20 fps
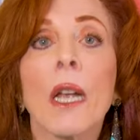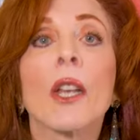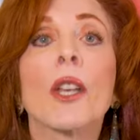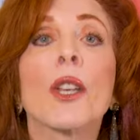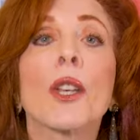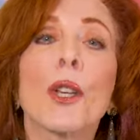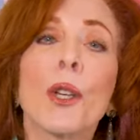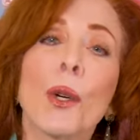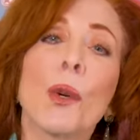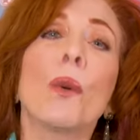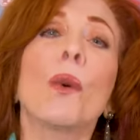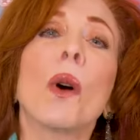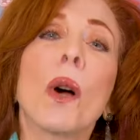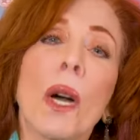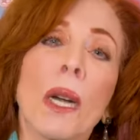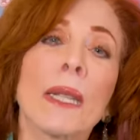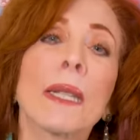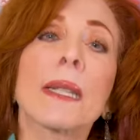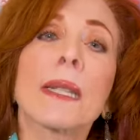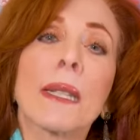You
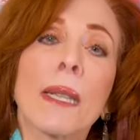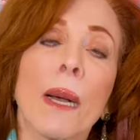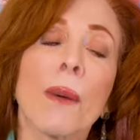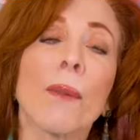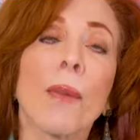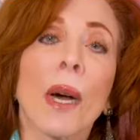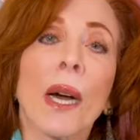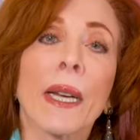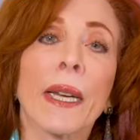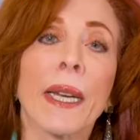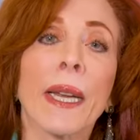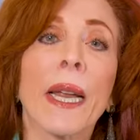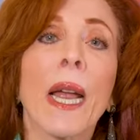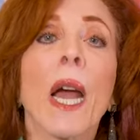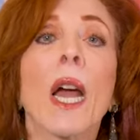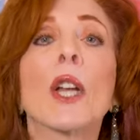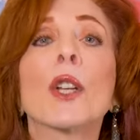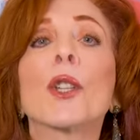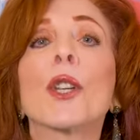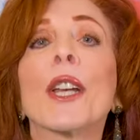want somebody
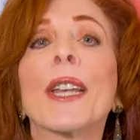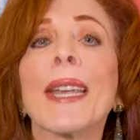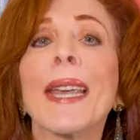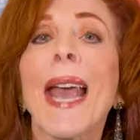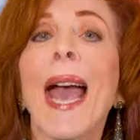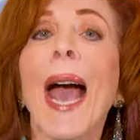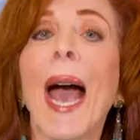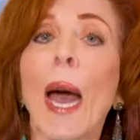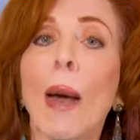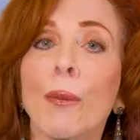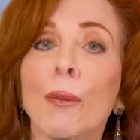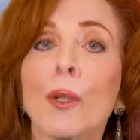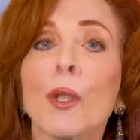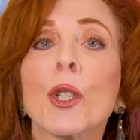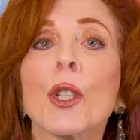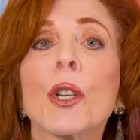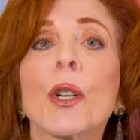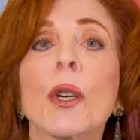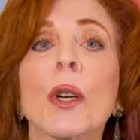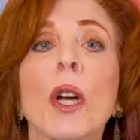to
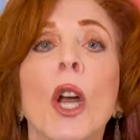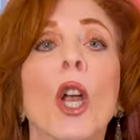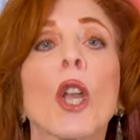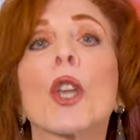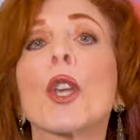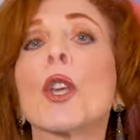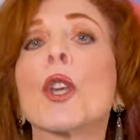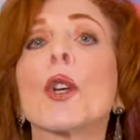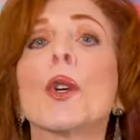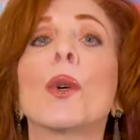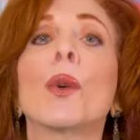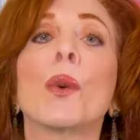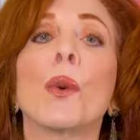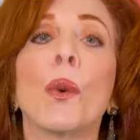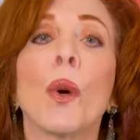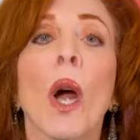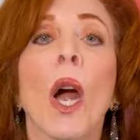capture you,